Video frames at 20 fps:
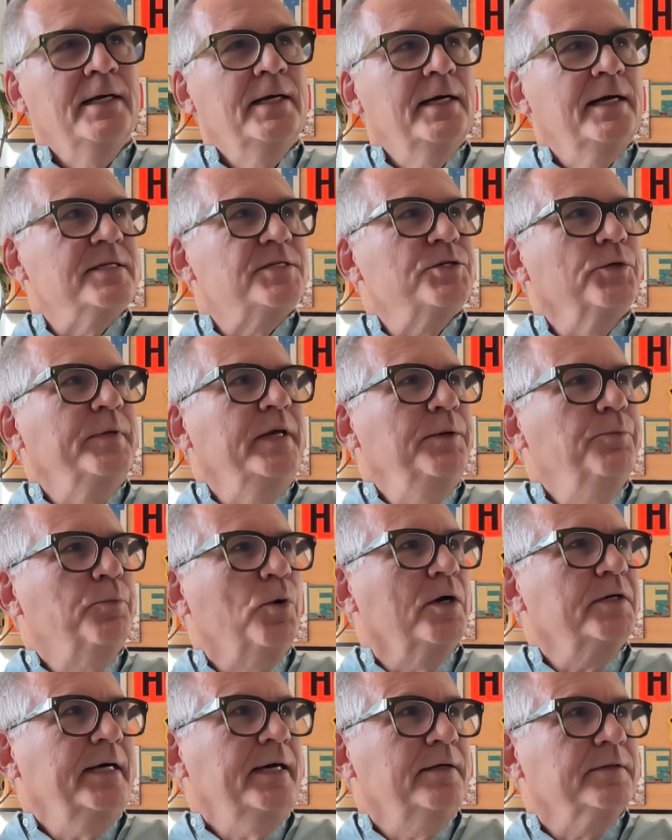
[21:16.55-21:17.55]
And so he
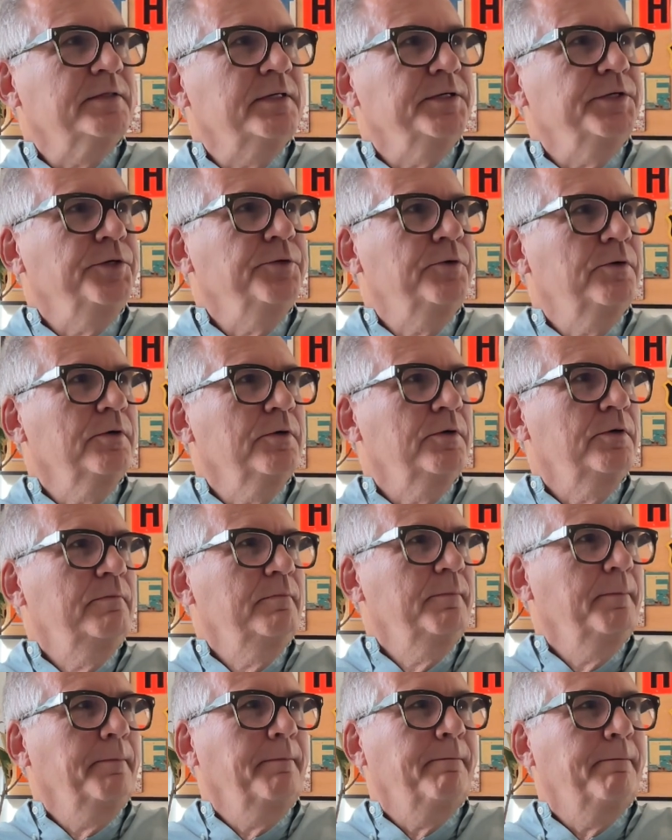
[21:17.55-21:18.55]
worked out that you could,
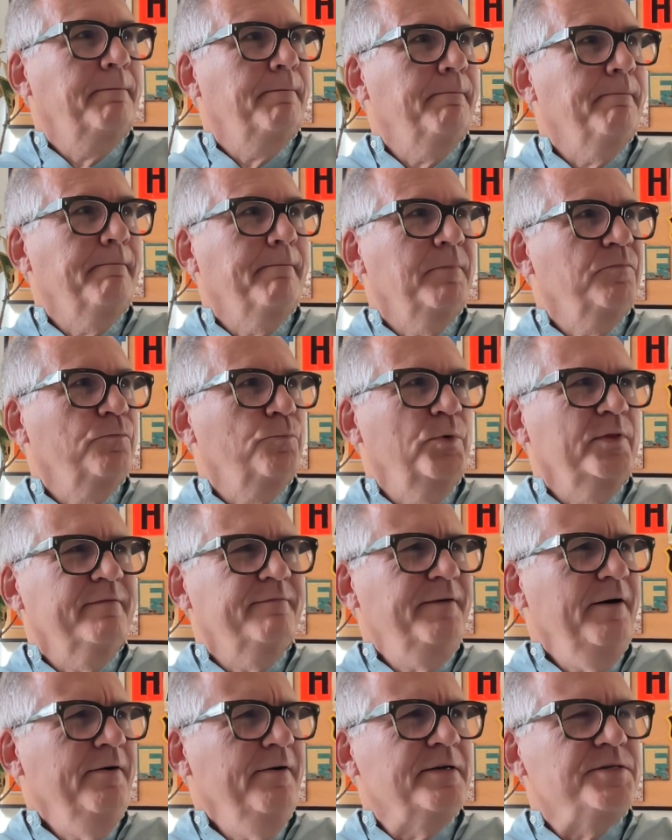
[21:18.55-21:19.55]
with a
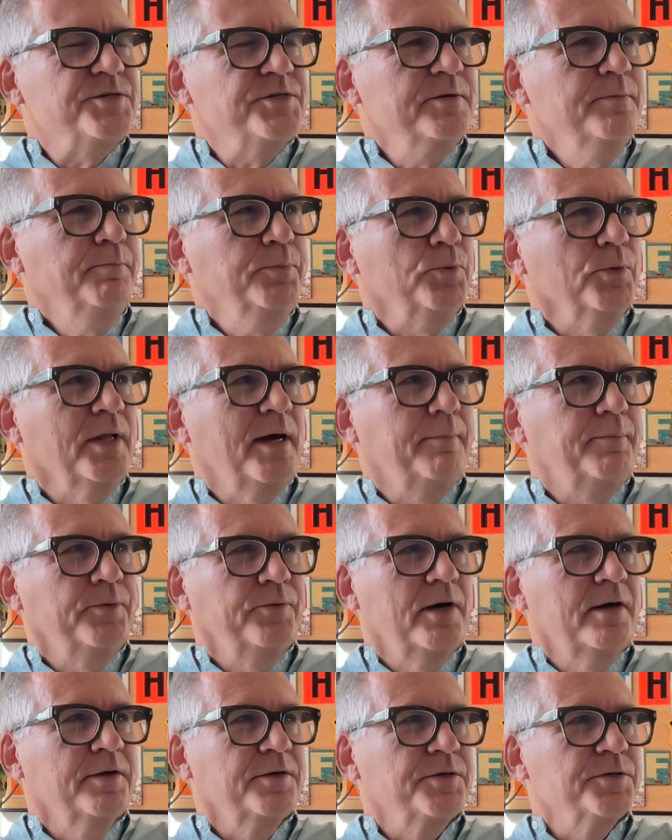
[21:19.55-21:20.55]
very simple
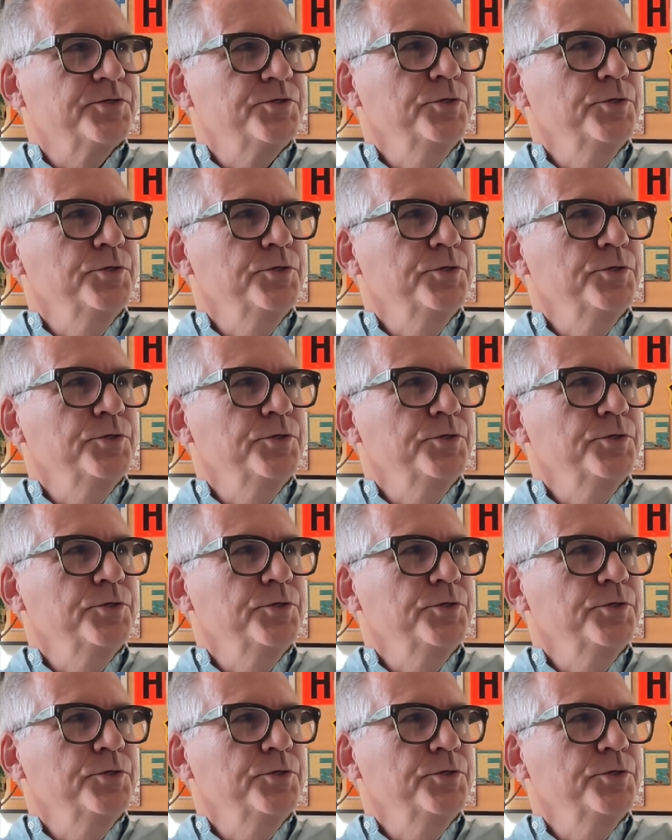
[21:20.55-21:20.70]
apparatus,